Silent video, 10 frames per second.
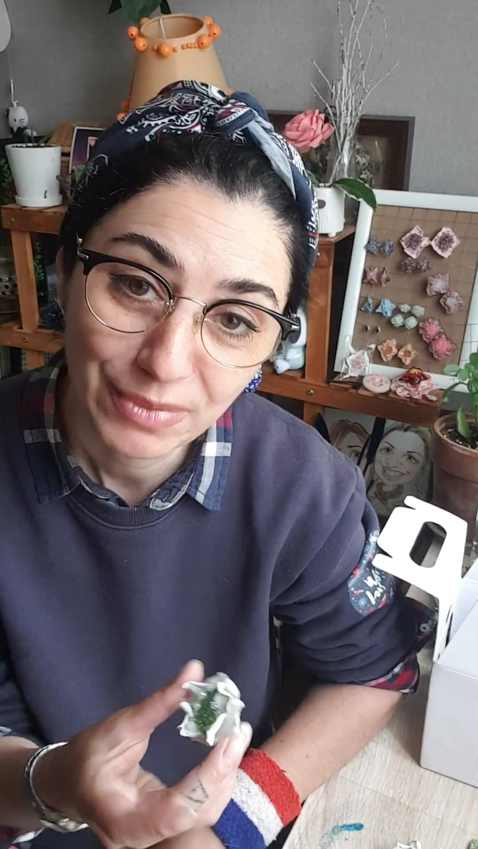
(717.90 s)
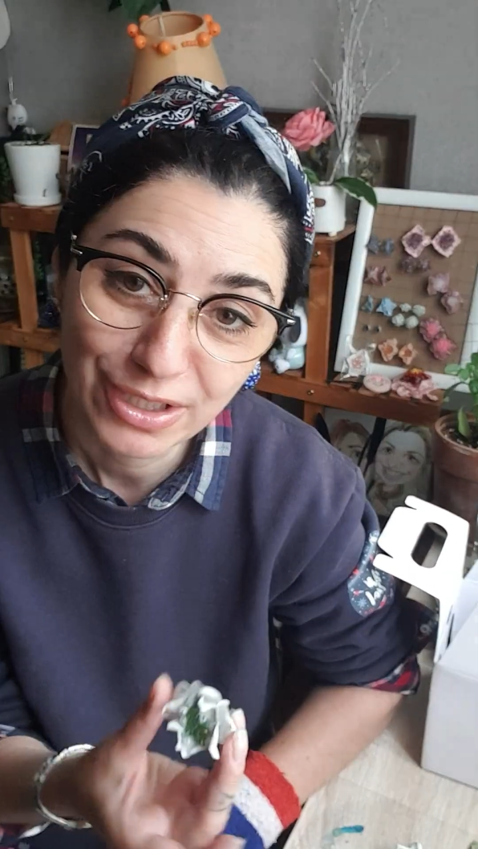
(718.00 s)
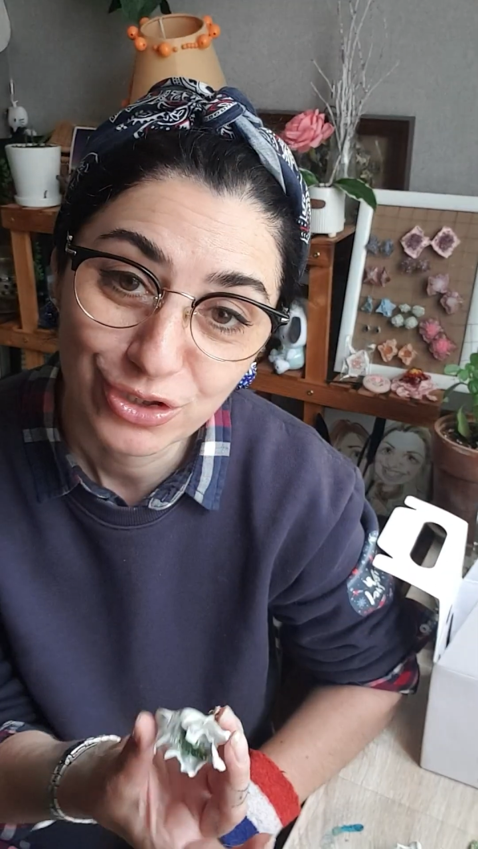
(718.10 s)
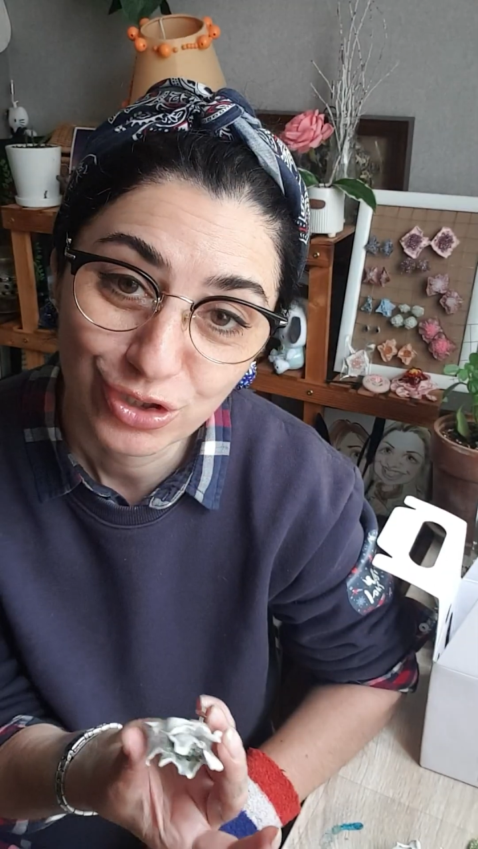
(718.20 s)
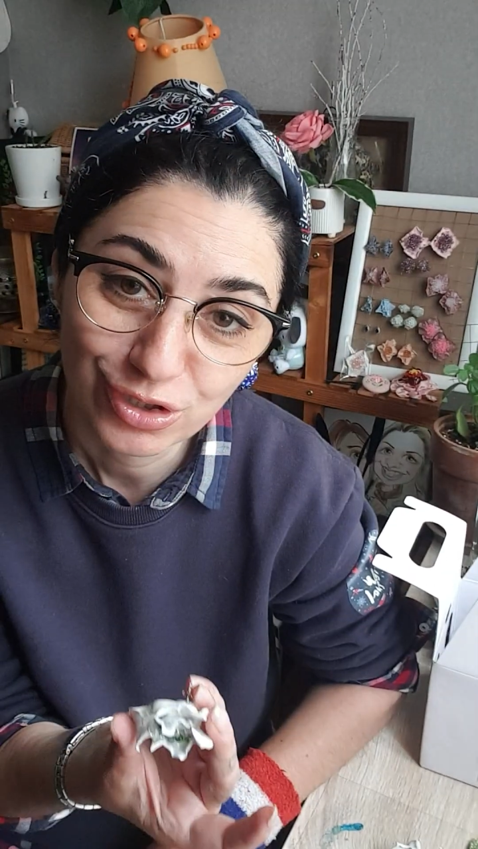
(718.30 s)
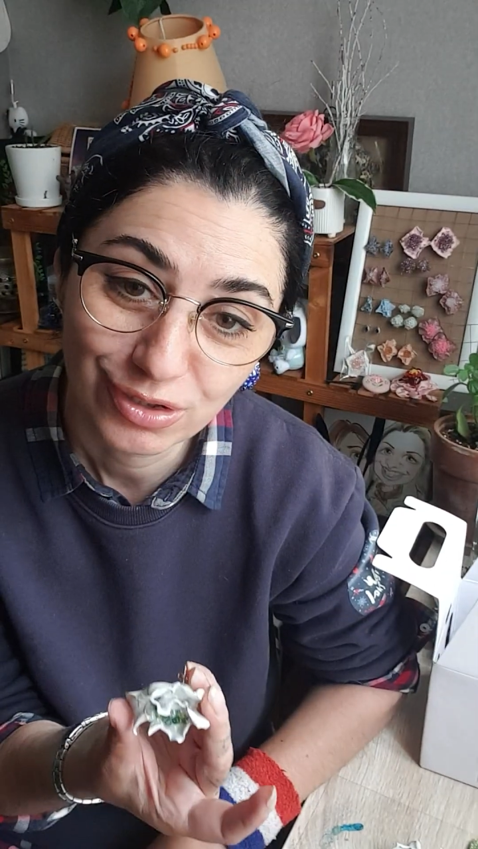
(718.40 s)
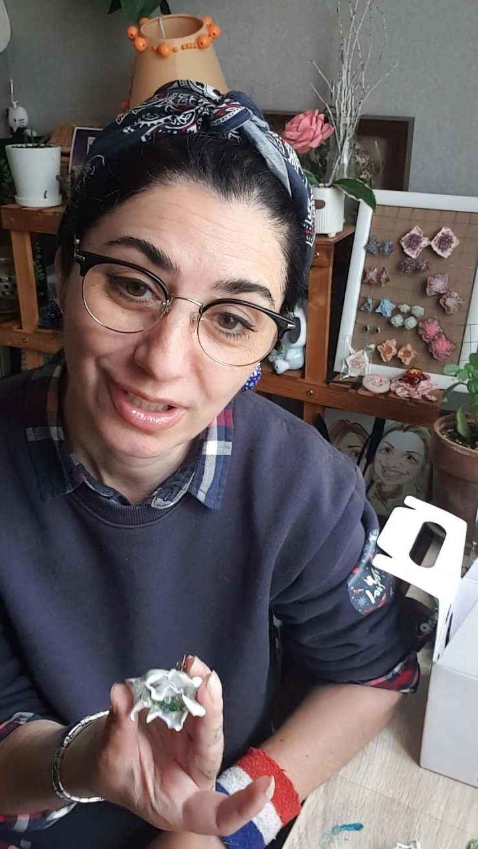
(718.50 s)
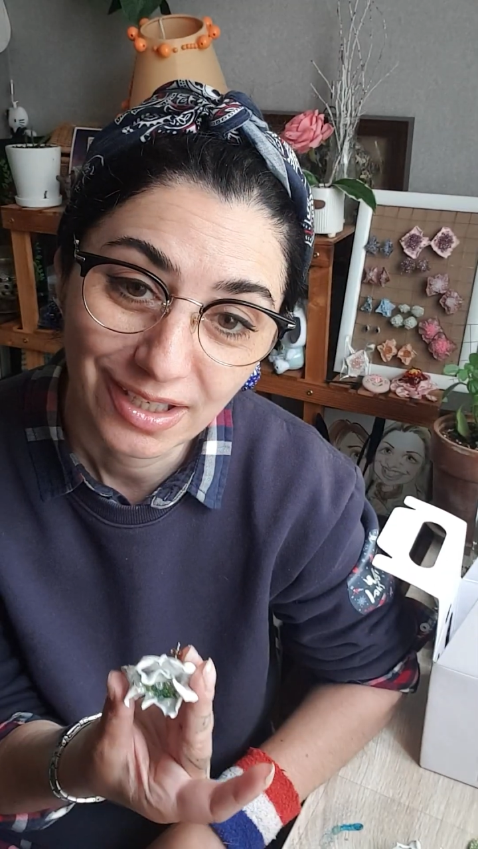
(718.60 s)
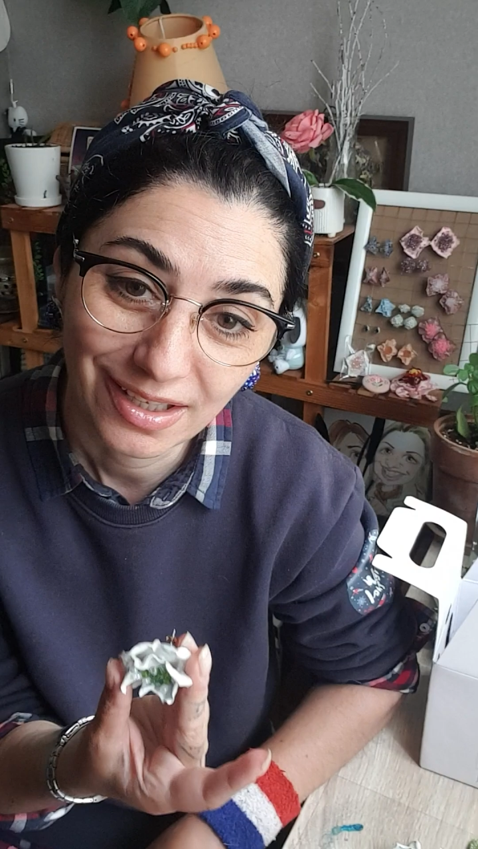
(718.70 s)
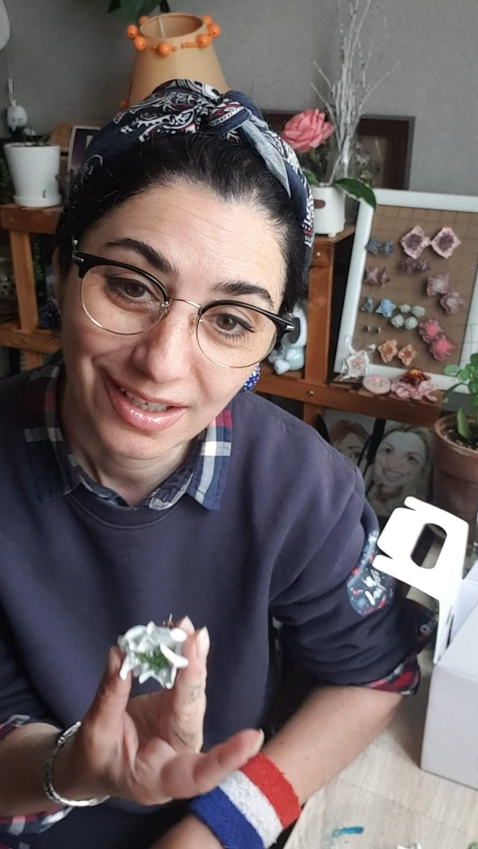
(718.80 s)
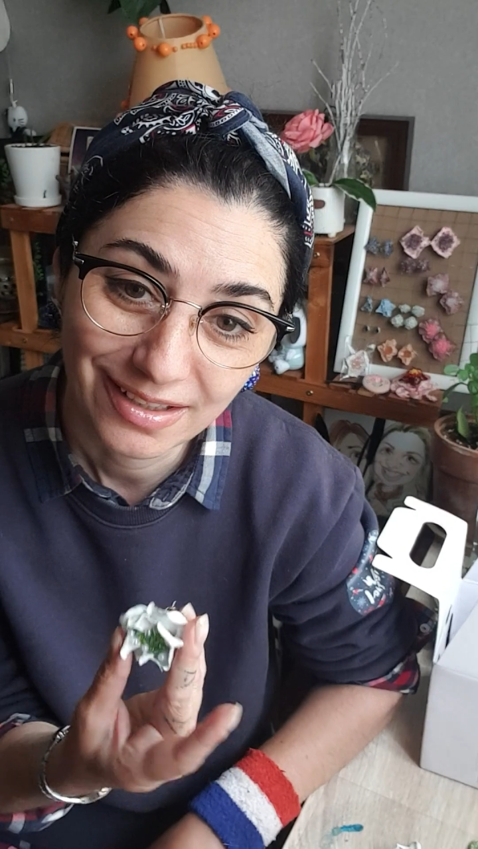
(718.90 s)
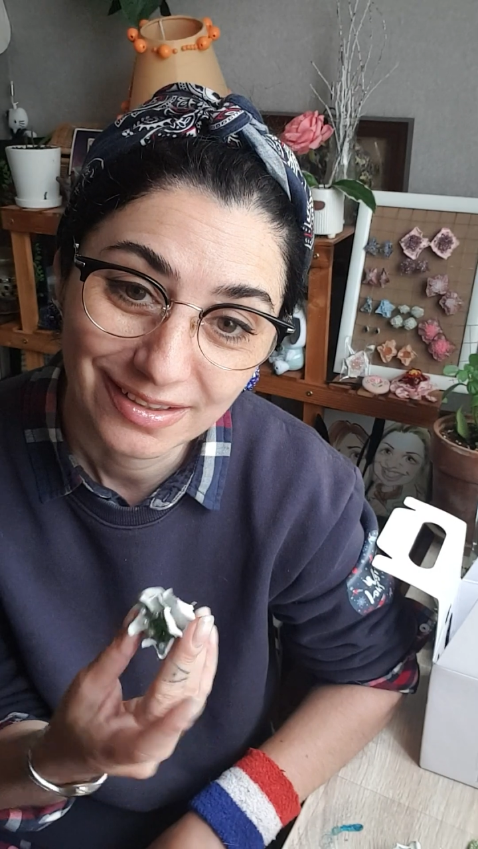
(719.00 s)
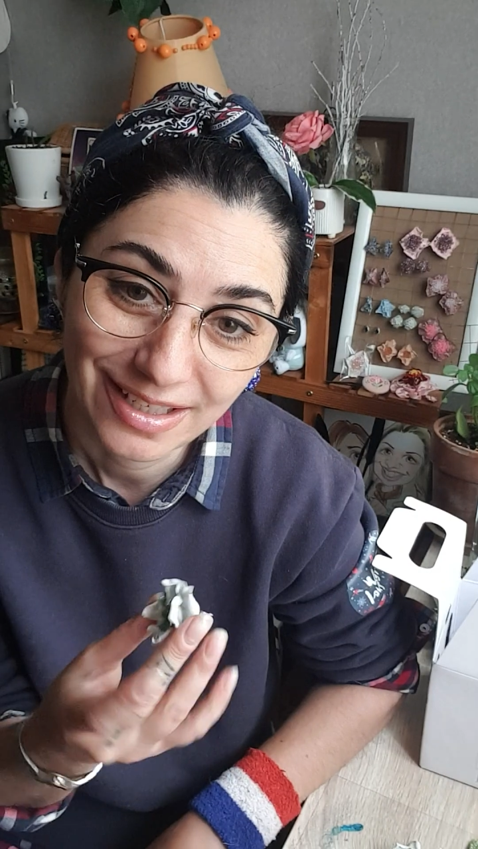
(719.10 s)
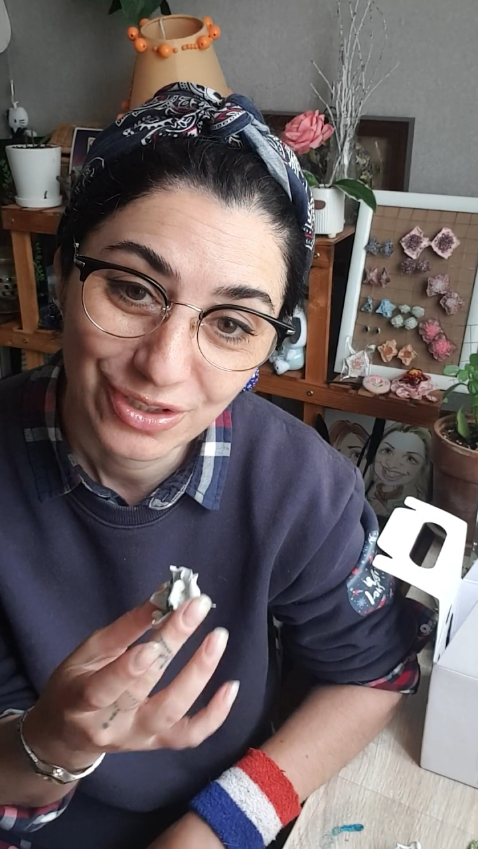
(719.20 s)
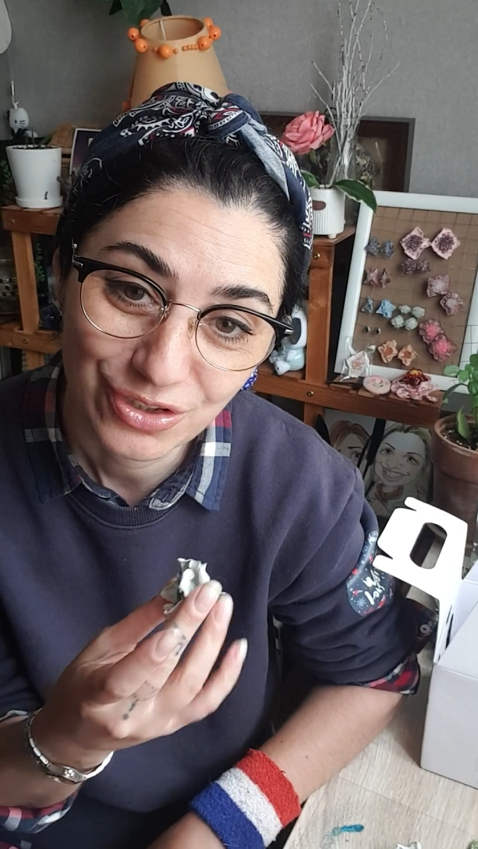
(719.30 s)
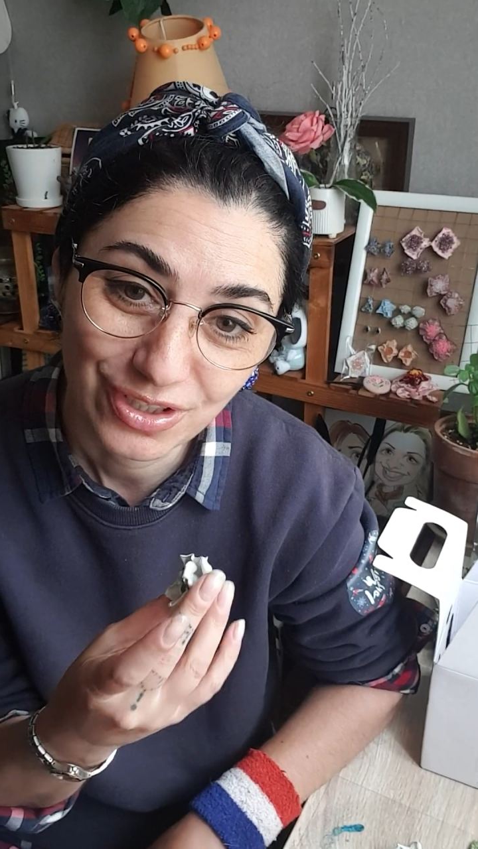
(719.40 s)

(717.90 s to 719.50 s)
nature, and nature